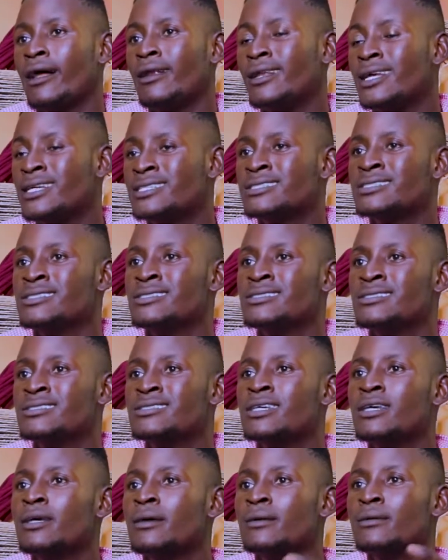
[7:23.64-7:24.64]
lessons
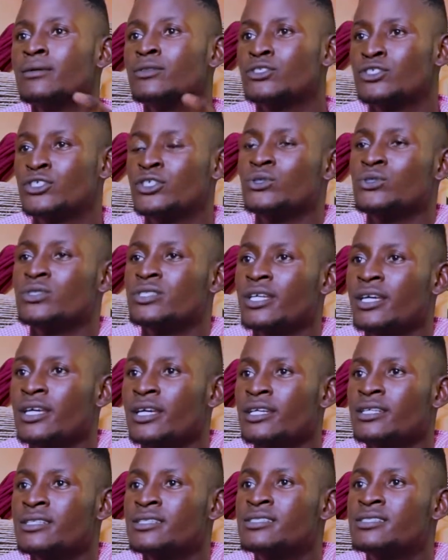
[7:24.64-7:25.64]

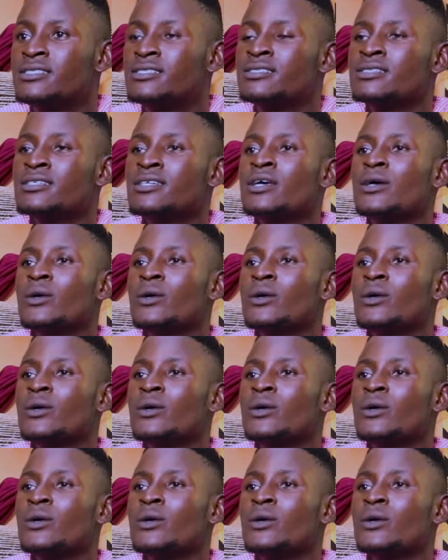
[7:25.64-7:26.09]
Tuesdays,